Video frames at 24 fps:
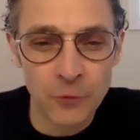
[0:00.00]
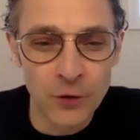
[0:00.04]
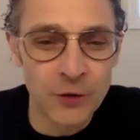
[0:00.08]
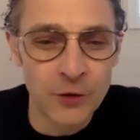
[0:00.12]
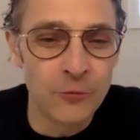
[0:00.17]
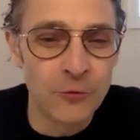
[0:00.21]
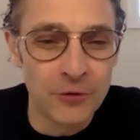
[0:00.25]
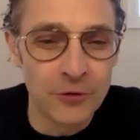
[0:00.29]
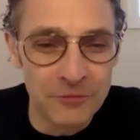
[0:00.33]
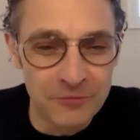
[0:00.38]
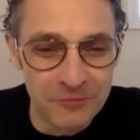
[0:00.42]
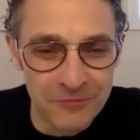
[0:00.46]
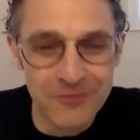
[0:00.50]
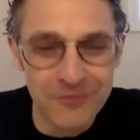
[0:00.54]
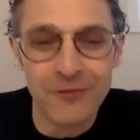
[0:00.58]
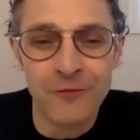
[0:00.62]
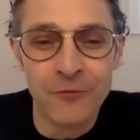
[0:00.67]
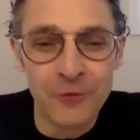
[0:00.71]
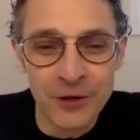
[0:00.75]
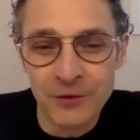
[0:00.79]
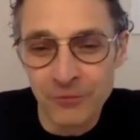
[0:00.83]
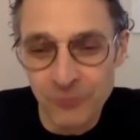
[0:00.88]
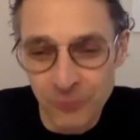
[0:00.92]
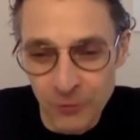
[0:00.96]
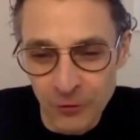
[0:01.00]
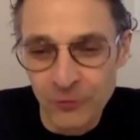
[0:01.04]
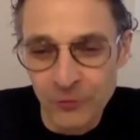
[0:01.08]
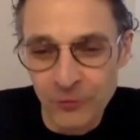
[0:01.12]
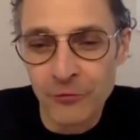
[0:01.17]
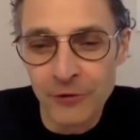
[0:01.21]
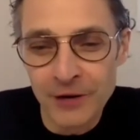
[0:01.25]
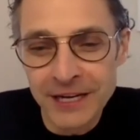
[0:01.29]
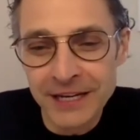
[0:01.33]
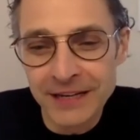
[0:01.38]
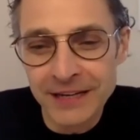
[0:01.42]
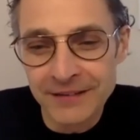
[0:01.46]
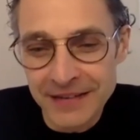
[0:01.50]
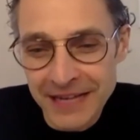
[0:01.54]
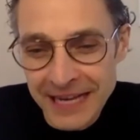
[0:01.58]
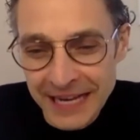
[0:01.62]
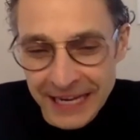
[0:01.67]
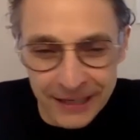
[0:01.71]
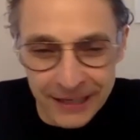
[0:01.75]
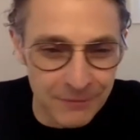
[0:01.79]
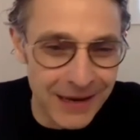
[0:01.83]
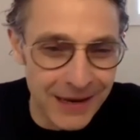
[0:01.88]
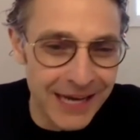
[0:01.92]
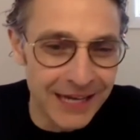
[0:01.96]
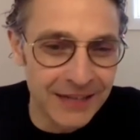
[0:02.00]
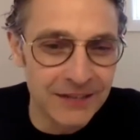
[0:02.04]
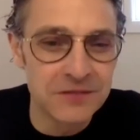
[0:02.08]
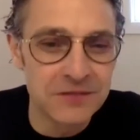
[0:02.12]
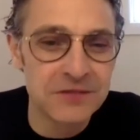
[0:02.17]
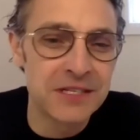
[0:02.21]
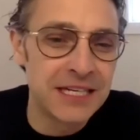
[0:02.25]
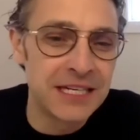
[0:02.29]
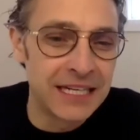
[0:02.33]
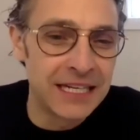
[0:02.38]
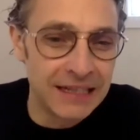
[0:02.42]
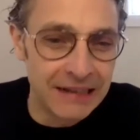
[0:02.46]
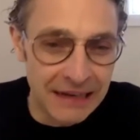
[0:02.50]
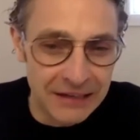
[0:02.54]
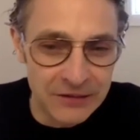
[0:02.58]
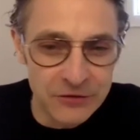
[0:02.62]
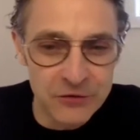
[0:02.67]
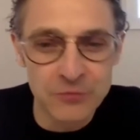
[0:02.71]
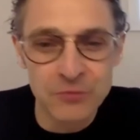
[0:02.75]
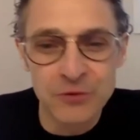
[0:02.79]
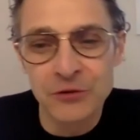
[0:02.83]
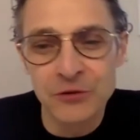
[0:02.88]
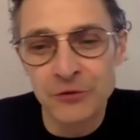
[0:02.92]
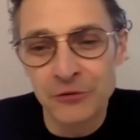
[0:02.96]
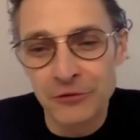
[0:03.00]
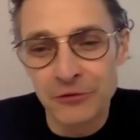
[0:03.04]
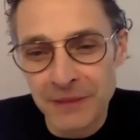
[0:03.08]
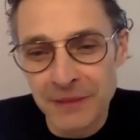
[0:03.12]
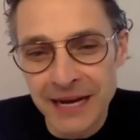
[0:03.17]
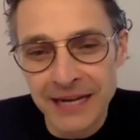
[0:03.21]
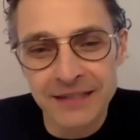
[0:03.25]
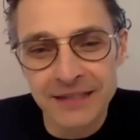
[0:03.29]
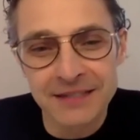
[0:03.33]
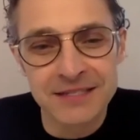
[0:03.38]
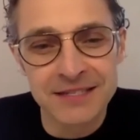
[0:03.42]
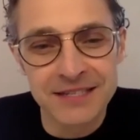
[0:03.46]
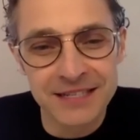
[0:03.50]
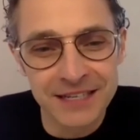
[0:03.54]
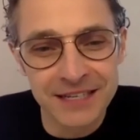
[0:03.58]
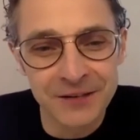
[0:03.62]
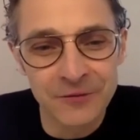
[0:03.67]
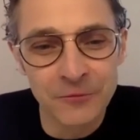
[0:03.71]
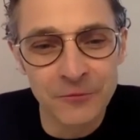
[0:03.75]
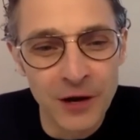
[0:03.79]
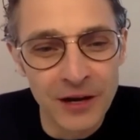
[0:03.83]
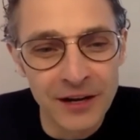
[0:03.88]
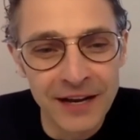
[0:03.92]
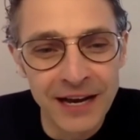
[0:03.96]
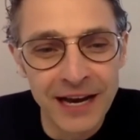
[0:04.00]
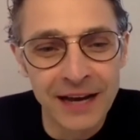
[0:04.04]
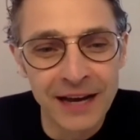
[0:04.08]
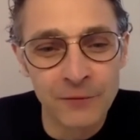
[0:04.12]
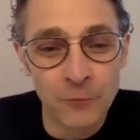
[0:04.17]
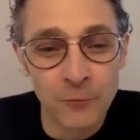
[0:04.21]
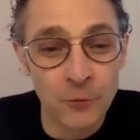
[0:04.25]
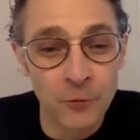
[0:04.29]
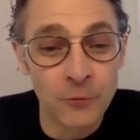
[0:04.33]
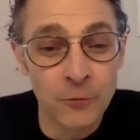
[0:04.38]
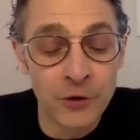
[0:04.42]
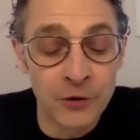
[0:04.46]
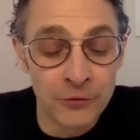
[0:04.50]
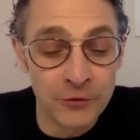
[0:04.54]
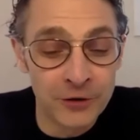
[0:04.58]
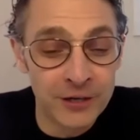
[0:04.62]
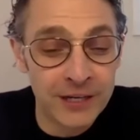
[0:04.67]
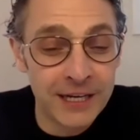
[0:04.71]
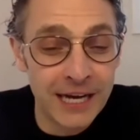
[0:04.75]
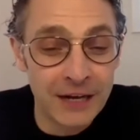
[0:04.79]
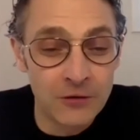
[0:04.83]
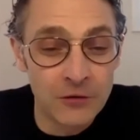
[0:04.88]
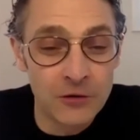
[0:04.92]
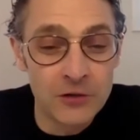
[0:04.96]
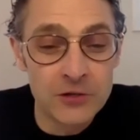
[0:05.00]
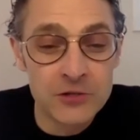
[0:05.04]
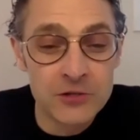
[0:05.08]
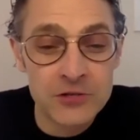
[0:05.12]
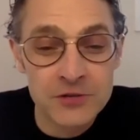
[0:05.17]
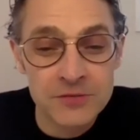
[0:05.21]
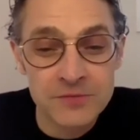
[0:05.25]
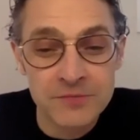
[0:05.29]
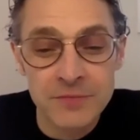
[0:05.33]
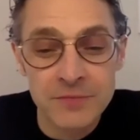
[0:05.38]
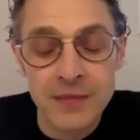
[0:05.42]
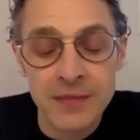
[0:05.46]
We would read Inc. magazine, Entrepreneur magazine, and whatnot when we were in college.